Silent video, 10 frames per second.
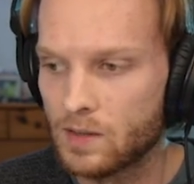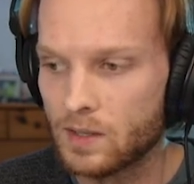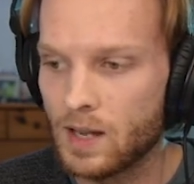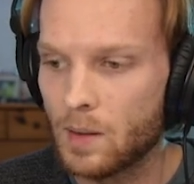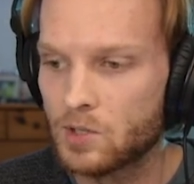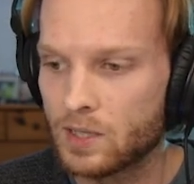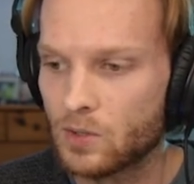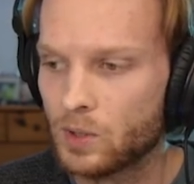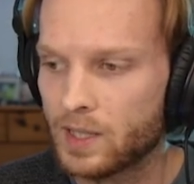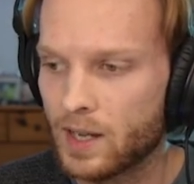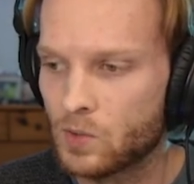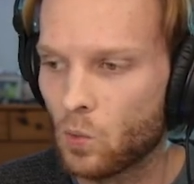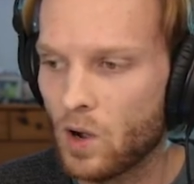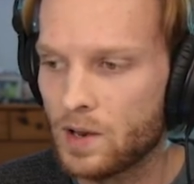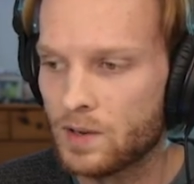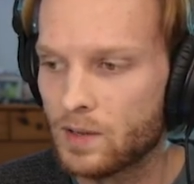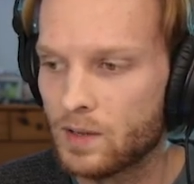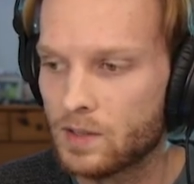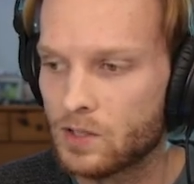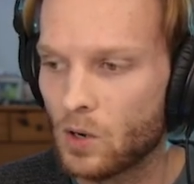This object only has one.
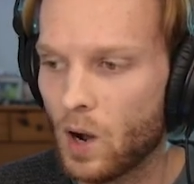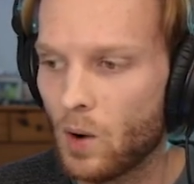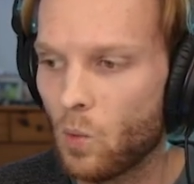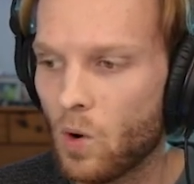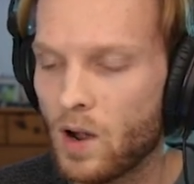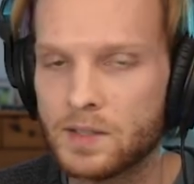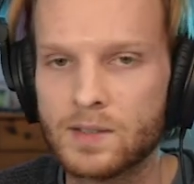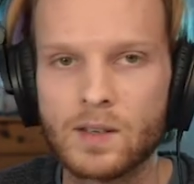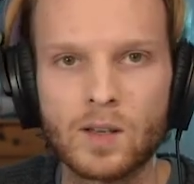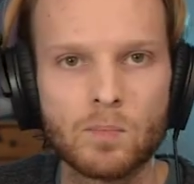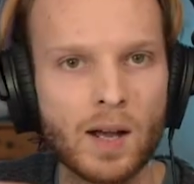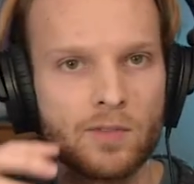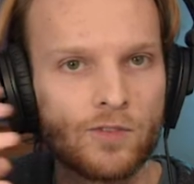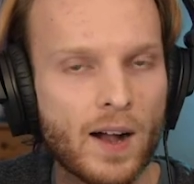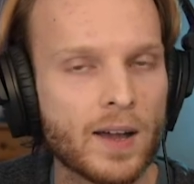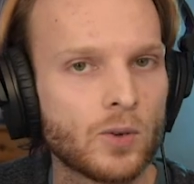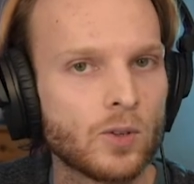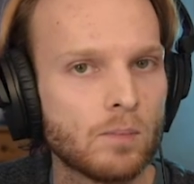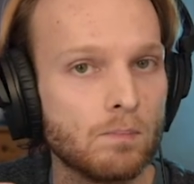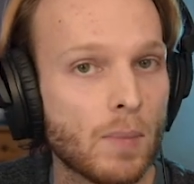So I want my
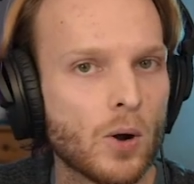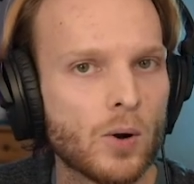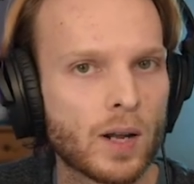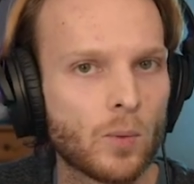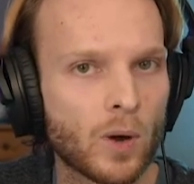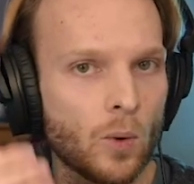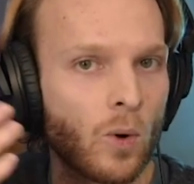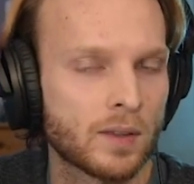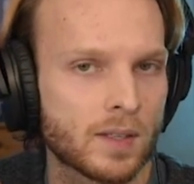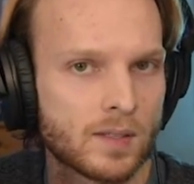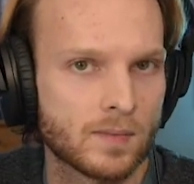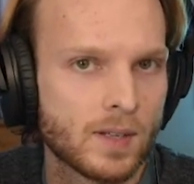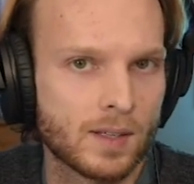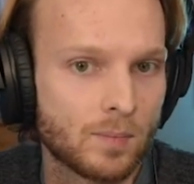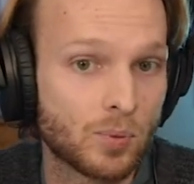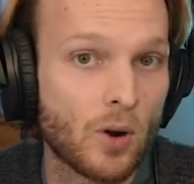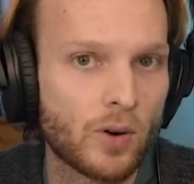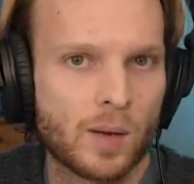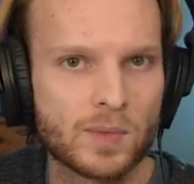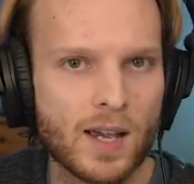final mode, what I want this
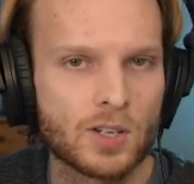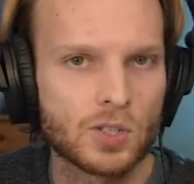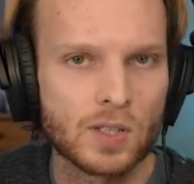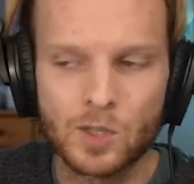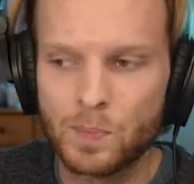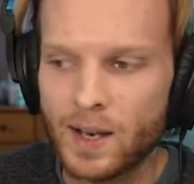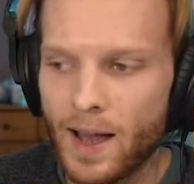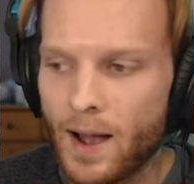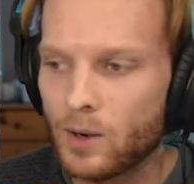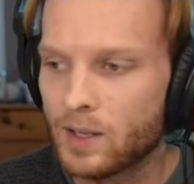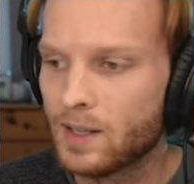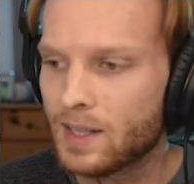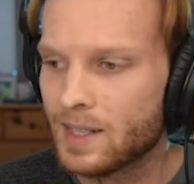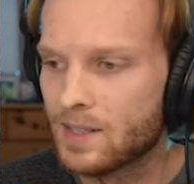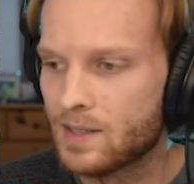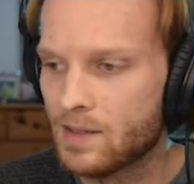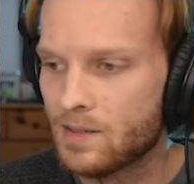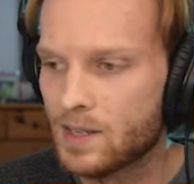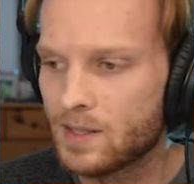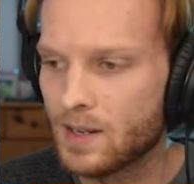program to actually spit out is
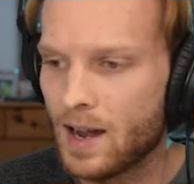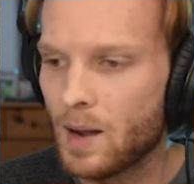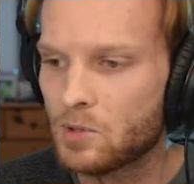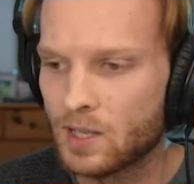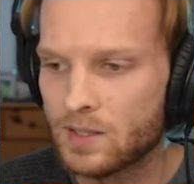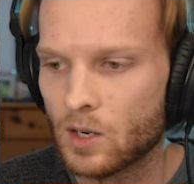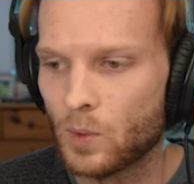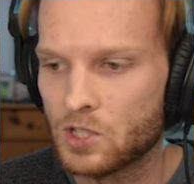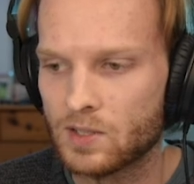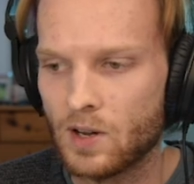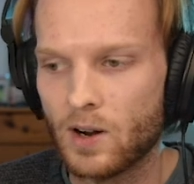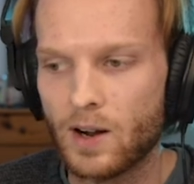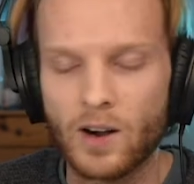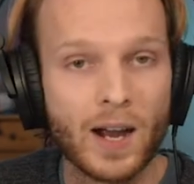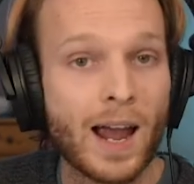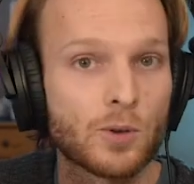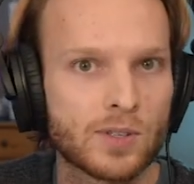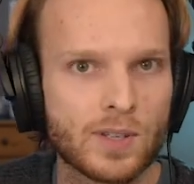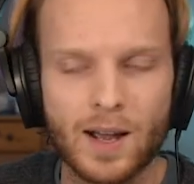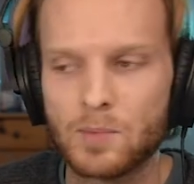this object here, which is our
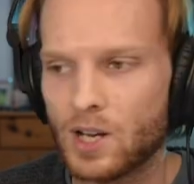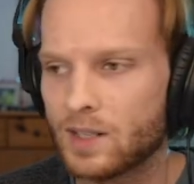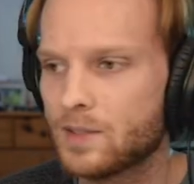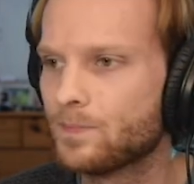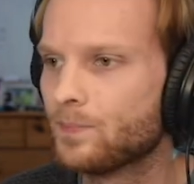house object.